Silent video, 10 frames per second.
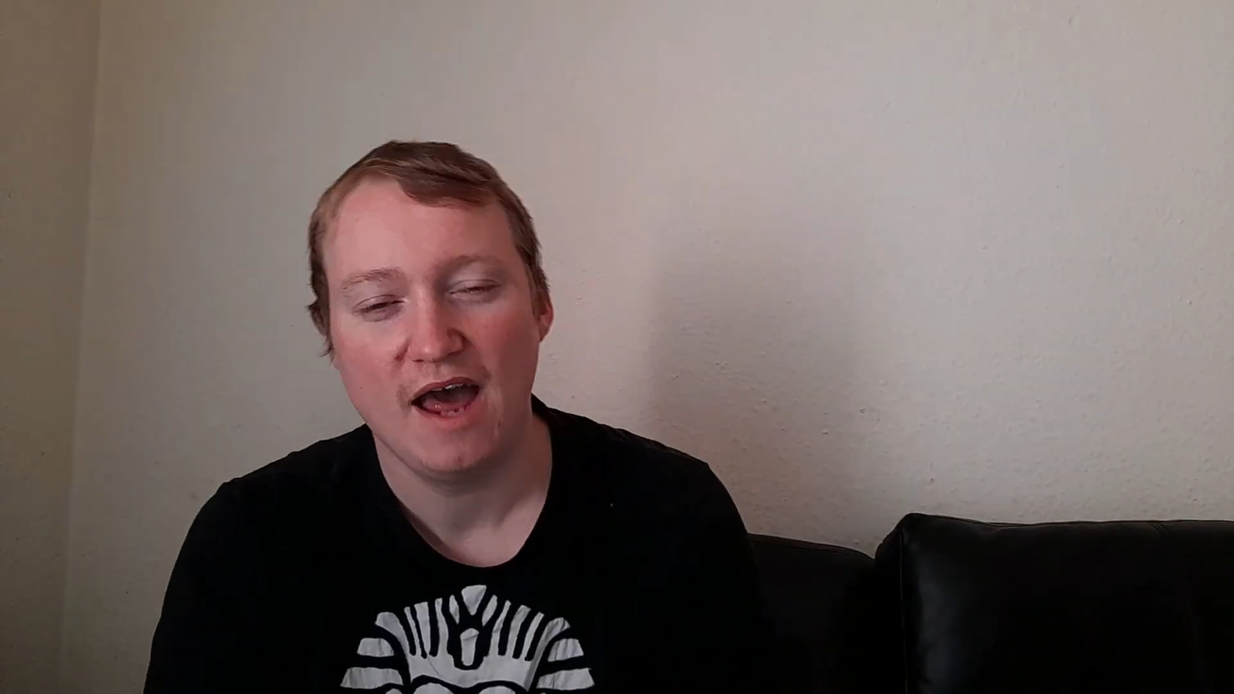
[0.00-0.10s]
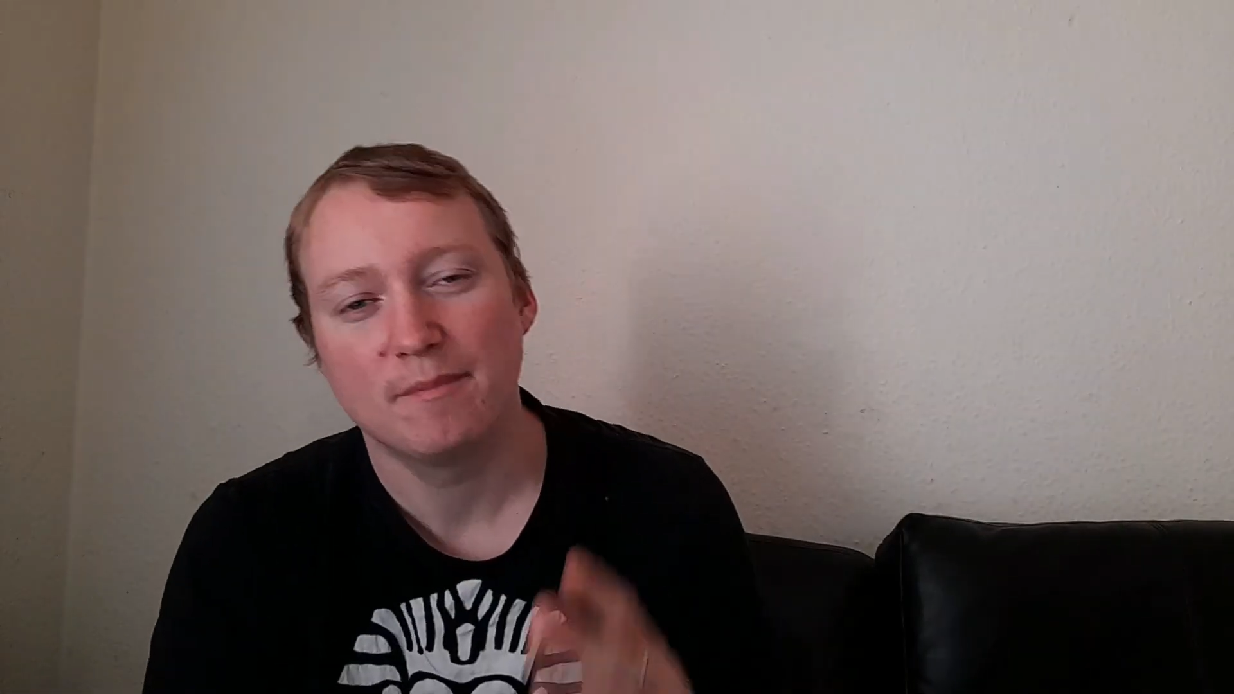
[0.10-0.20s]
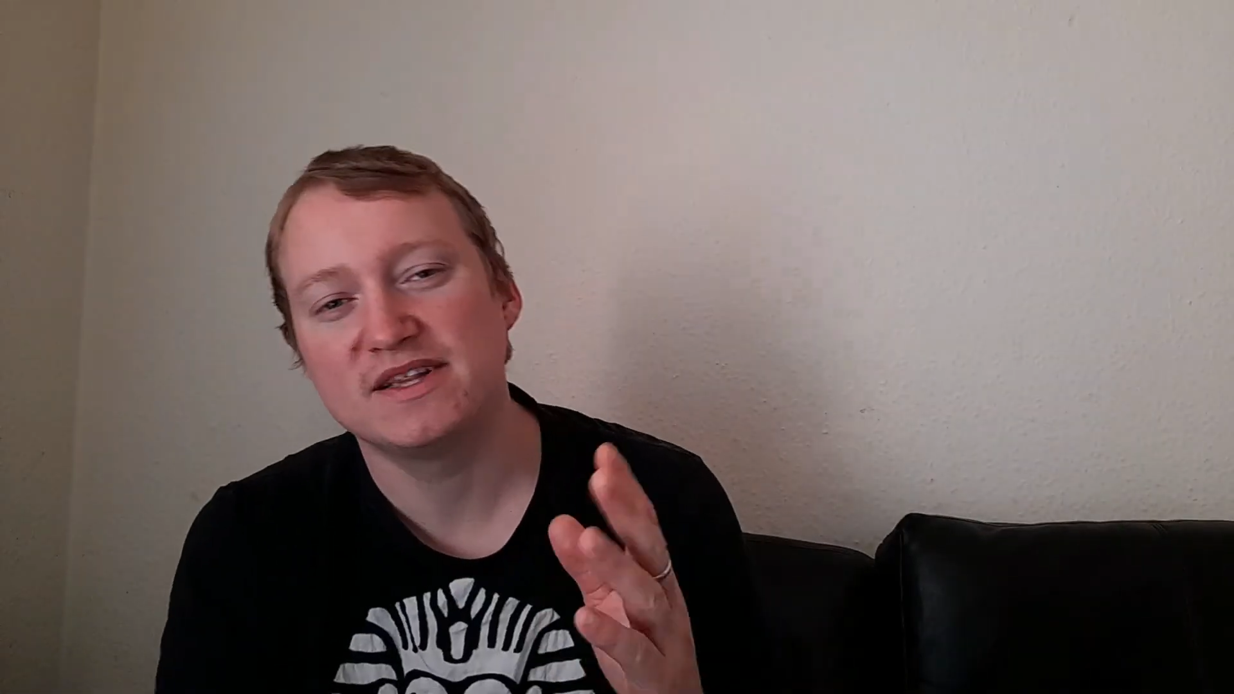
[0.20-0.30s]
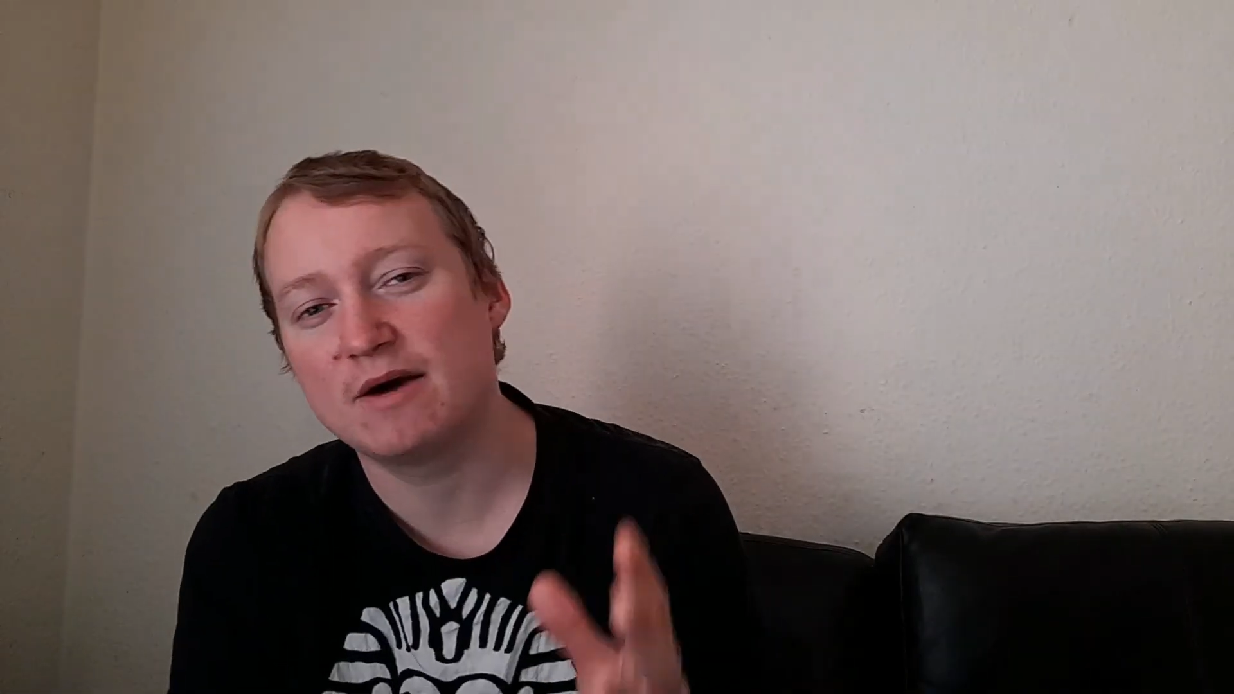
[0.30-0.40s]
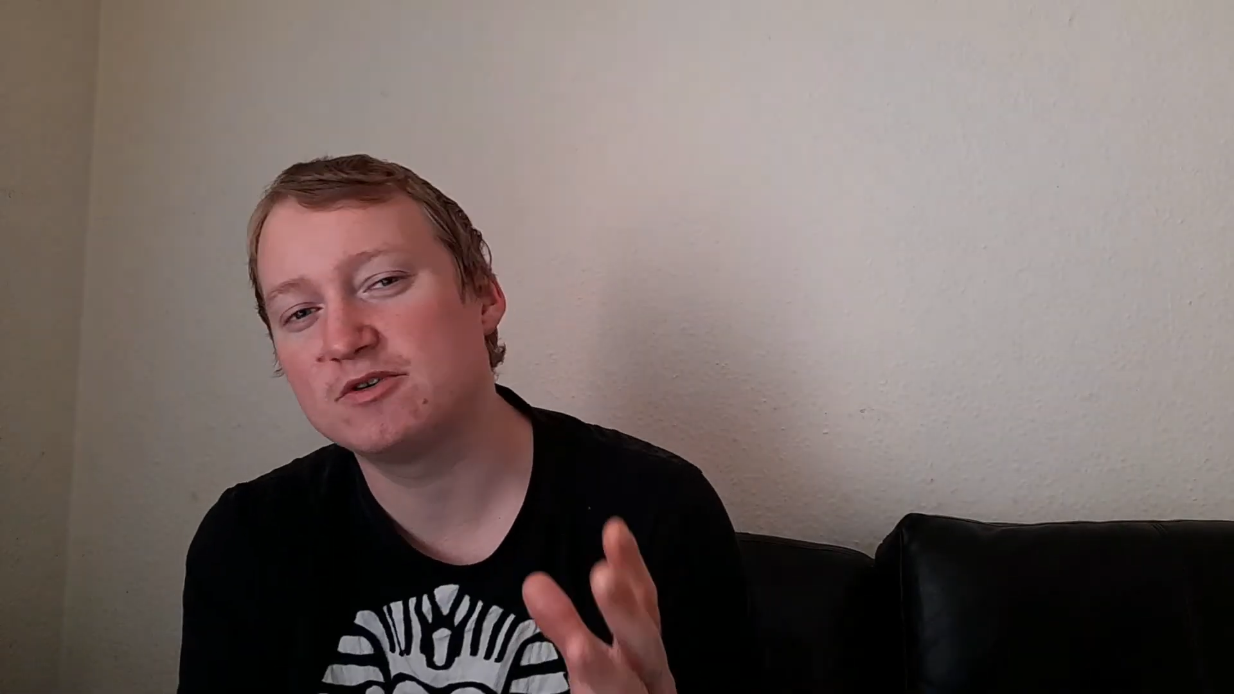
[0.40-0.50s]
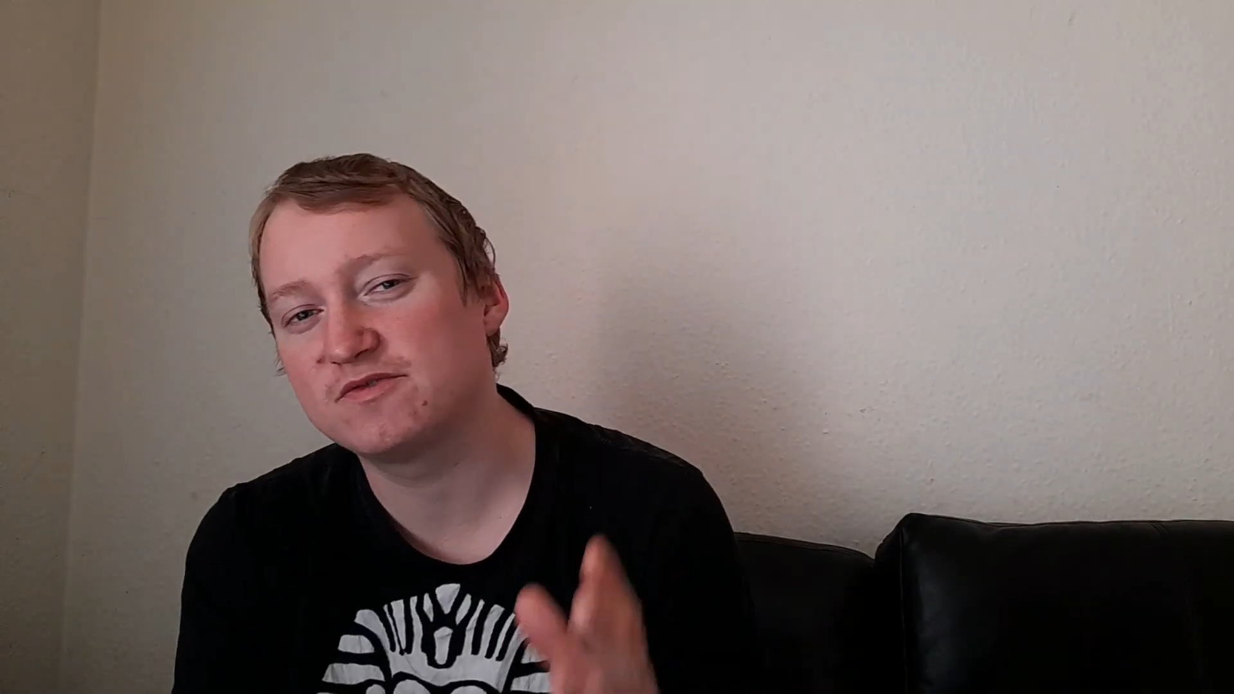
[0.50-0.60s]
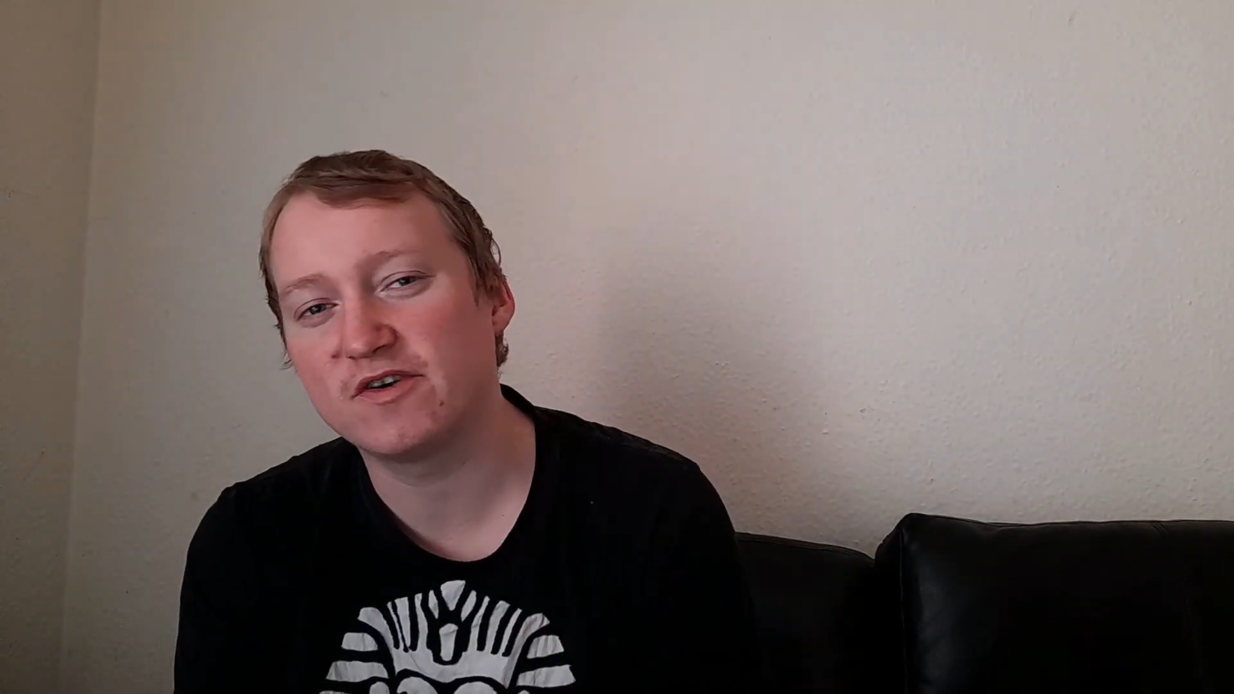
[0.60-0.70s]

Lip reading: But that was